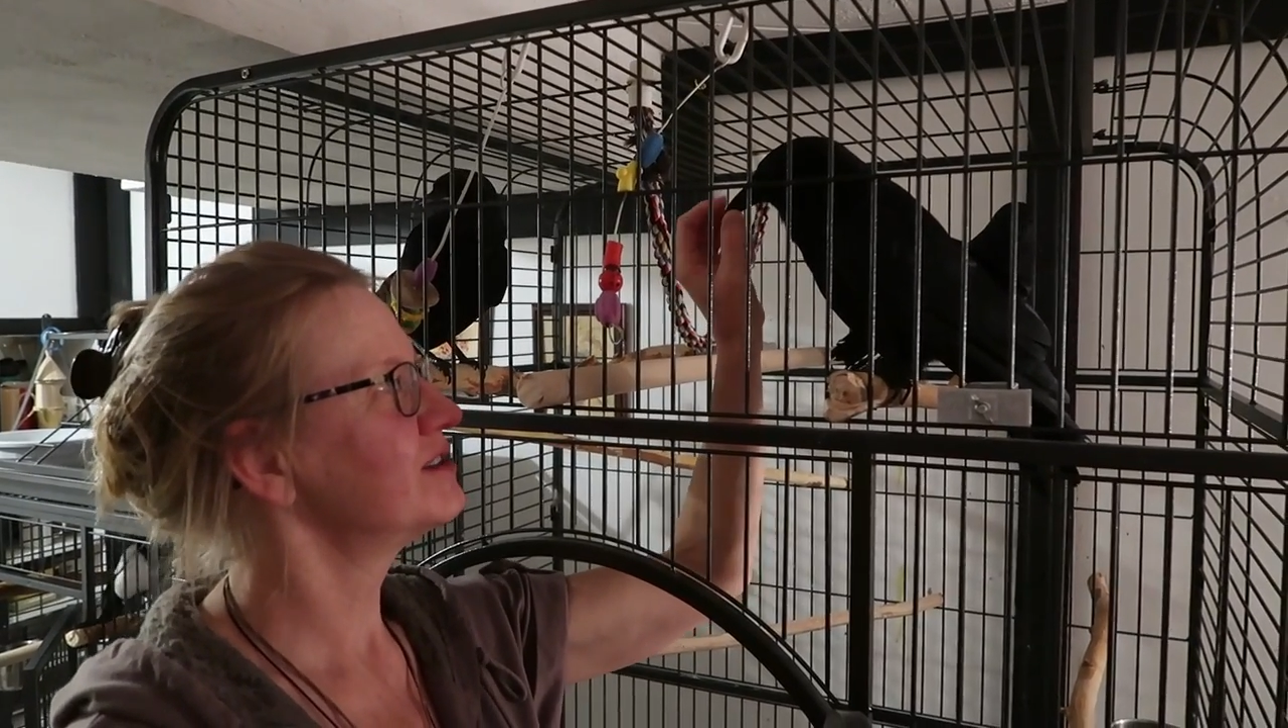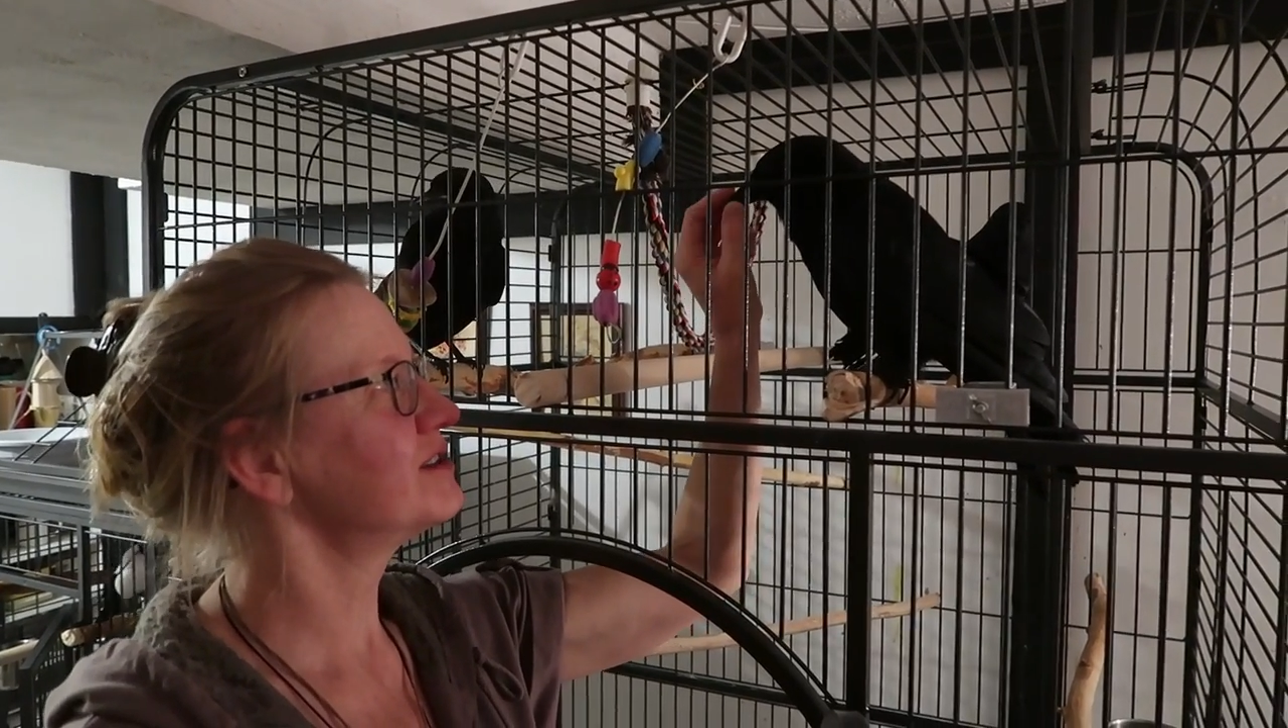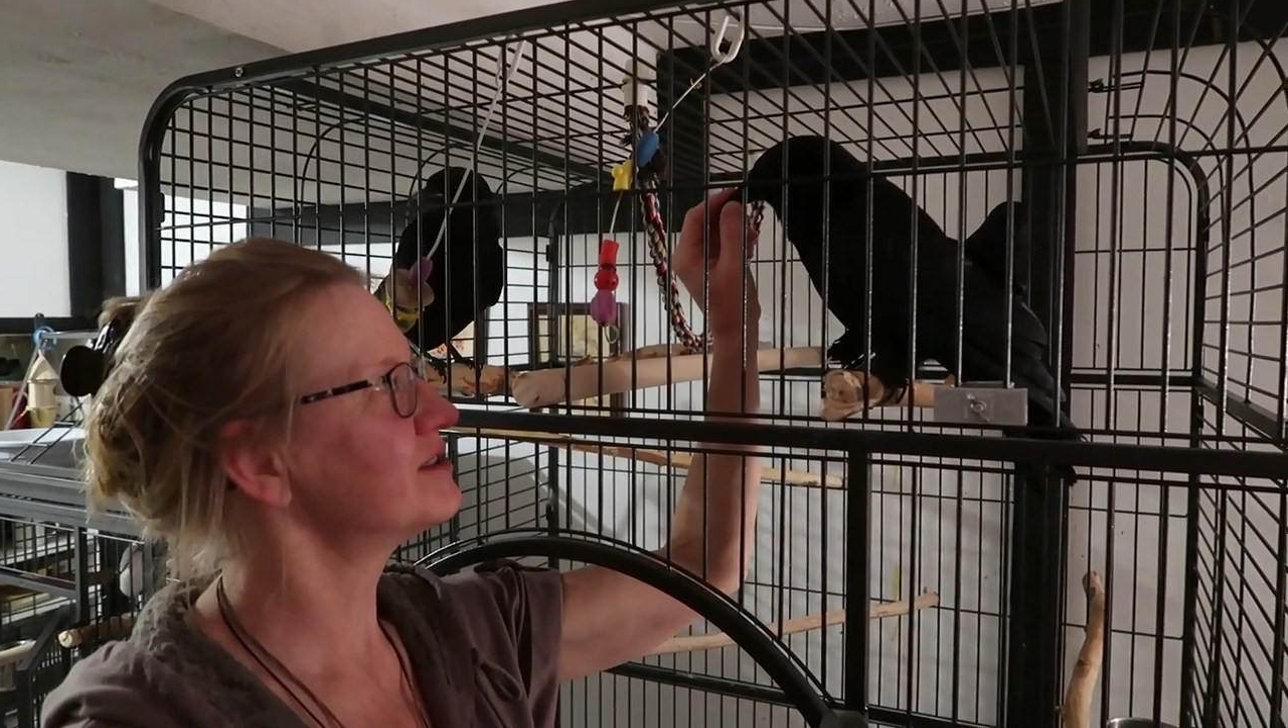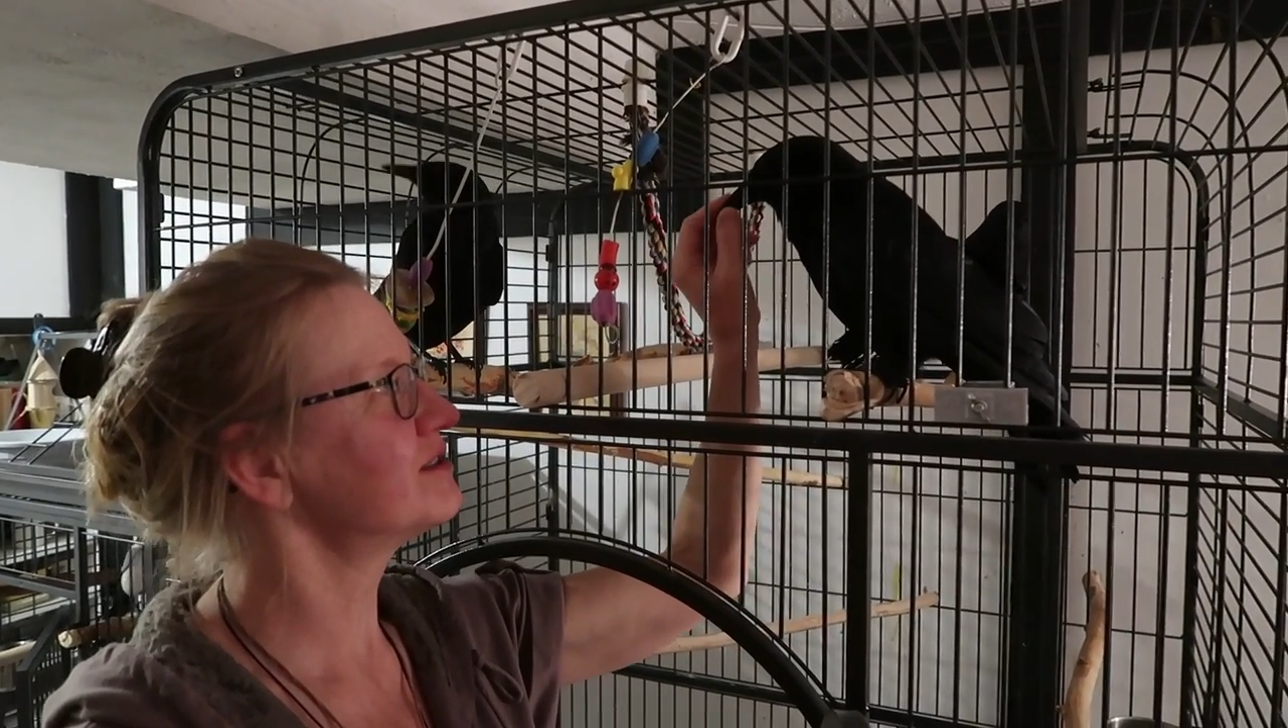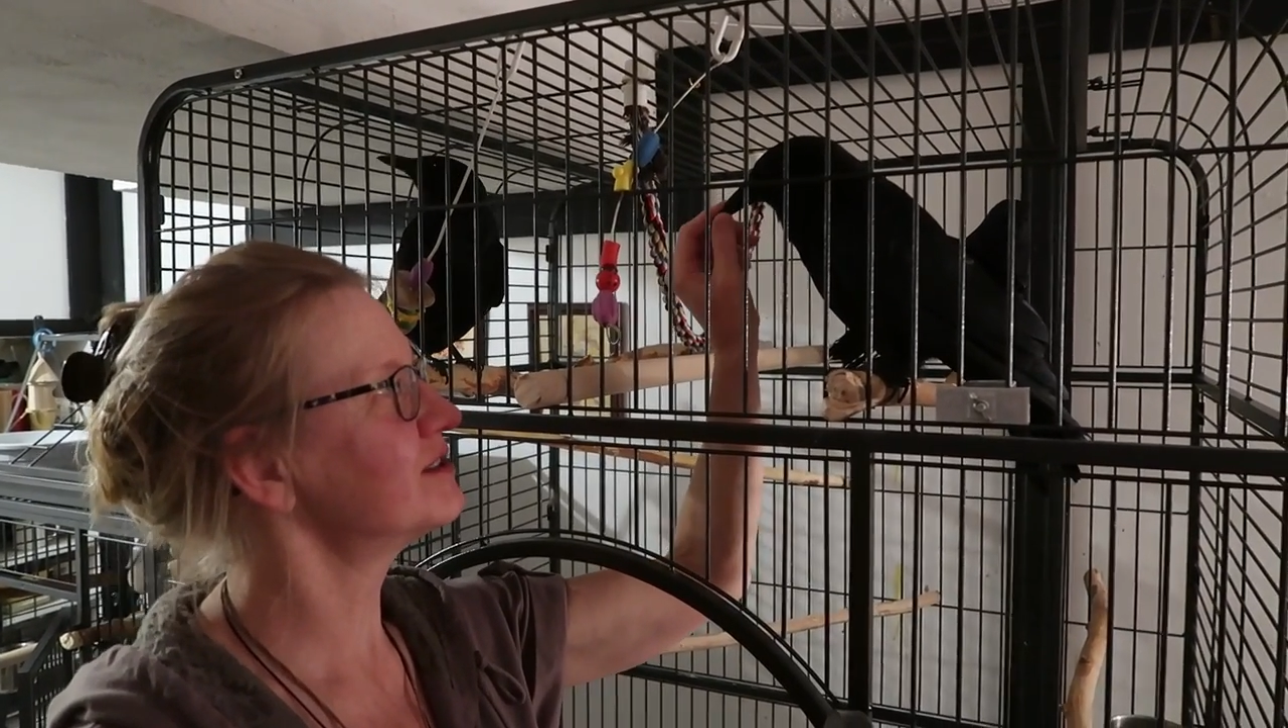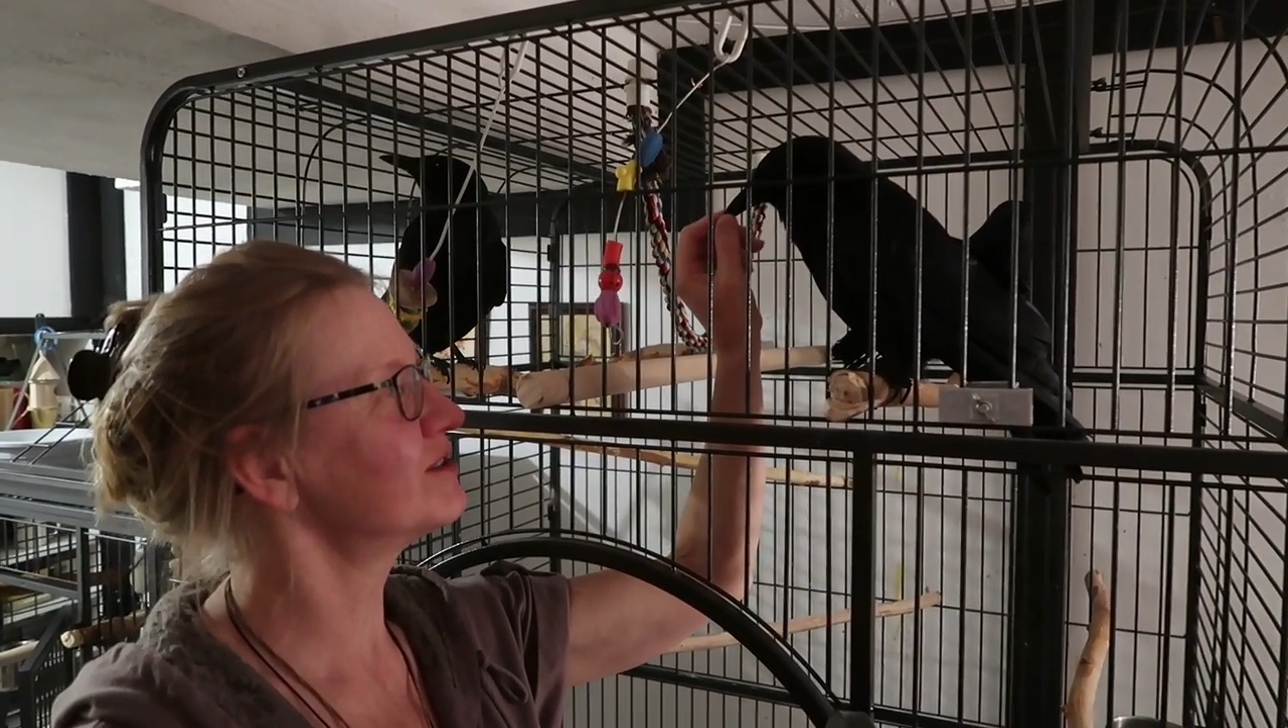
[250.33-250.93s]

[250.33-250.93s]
just